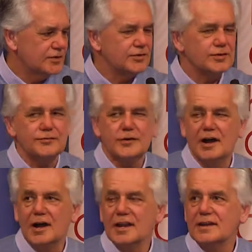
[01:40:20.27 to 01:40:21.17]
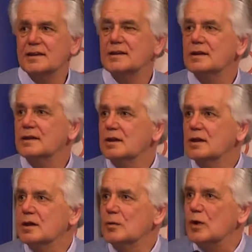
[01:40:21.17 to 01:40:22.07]
to define
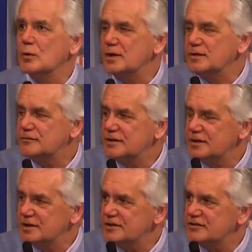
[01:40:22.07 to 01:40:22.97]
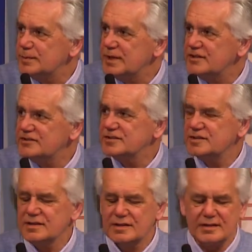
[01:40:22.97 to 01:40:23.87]
what we feel is
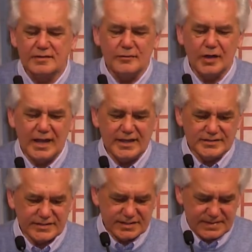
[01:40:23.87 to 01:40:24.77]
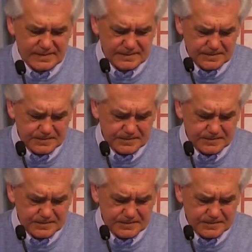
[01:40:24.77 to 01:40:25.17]
best for us.